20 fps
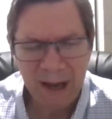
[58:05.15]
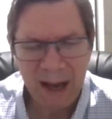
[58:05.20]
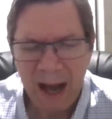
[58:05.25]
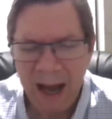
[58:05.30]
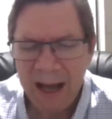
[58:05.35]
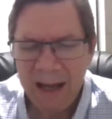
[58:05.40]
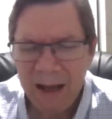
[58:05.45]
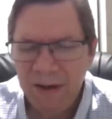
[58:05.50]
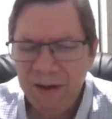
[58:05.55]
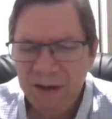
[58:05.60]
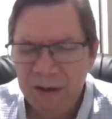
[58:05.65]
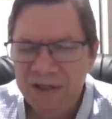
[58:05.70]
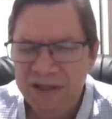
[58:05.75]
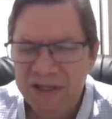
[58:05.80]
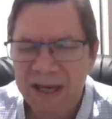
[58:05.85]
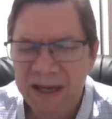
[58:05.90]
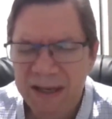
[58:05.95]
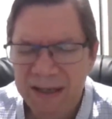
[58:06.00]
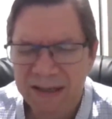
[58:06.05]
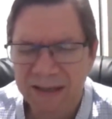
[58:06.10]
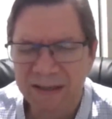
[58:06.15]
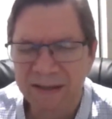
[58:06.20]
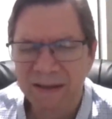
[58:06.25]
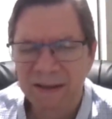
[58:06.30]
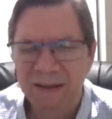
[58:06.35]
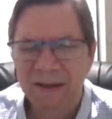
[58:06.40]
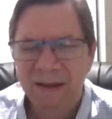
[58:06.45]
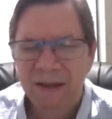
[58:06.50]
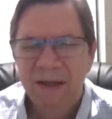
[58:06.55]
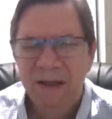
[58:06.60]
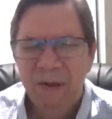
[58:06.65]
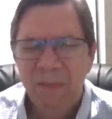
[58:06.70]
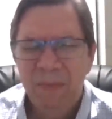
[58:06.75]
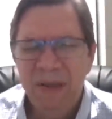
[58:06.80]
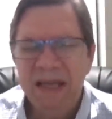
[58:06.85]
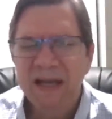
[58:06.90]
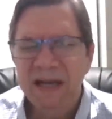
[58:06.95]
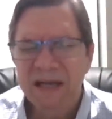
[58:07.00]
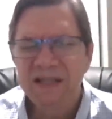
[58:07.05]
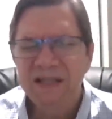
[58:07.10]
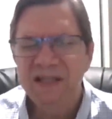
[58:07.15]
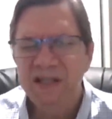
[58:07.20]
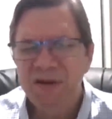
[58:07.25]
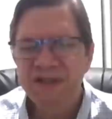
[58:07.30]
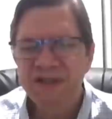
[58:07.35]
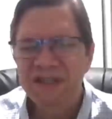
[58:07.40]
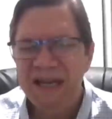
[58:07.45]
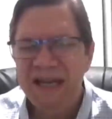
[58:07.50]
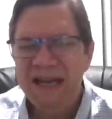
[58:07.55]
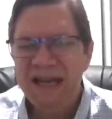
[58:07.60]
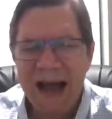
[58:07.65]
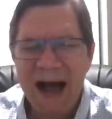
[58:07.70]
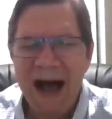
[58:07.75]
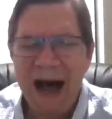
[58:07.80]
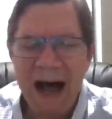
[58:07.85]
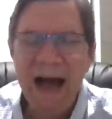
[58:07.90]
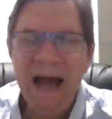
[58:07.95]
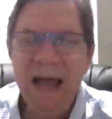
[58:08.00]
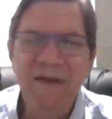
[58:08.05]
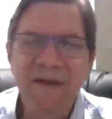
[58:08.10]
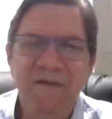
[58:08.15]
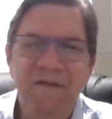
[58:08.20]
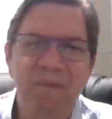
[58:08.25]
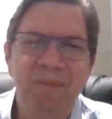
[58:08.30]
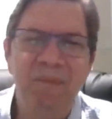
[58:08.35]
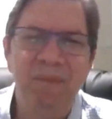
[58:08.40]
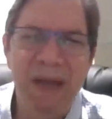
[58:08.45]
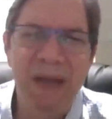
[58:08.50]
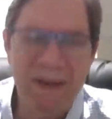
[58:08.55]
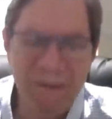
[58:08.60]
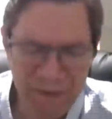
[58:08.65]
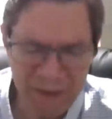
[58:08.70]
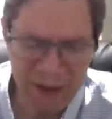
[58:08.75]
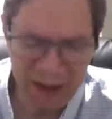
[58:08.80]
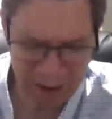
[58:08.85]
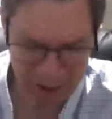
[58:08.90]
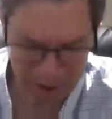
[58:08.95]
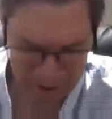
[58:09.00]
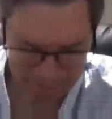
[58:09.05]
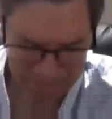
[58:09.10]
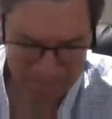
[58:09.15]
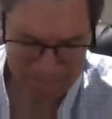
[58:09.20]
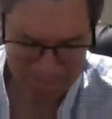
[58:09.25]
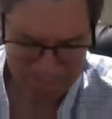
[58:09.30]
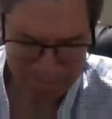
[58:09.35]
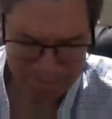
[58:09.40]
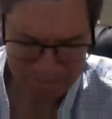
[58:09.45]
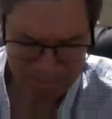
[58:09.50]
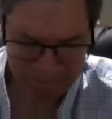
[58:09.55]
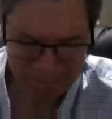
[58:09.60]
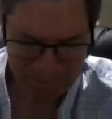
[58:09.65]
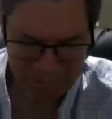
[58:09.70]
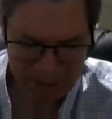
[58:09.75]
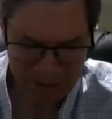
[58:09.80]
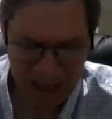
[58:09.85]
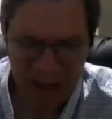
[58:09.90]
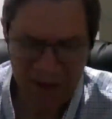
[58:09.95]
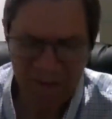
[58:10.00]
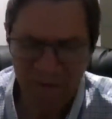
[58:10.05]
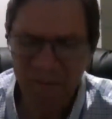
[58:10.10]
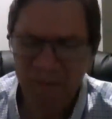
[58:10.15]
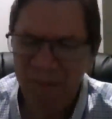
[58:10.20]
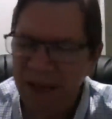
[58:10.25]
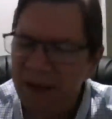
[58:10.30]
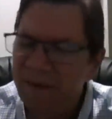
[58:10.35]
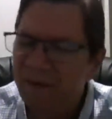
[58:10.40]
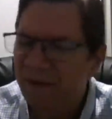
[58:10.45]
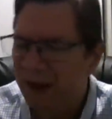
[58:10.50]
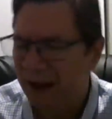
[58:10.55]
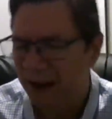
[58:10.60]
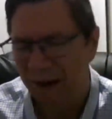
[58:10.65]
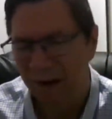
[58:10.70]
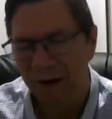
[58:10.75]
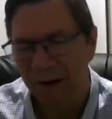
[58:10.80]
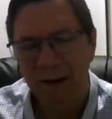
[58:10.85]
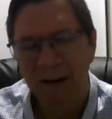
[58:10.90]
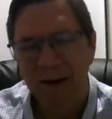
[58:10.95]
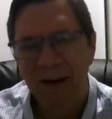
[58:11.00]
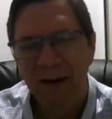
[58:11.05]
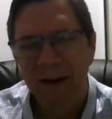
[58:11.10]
I understand because you see, I've been there. I've been there.